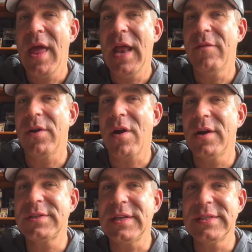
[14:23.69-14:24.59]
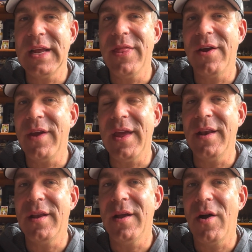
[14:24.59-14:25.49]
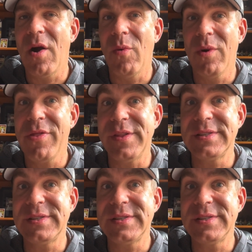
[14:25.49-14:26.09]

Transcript: and if the cards contained therein are worth the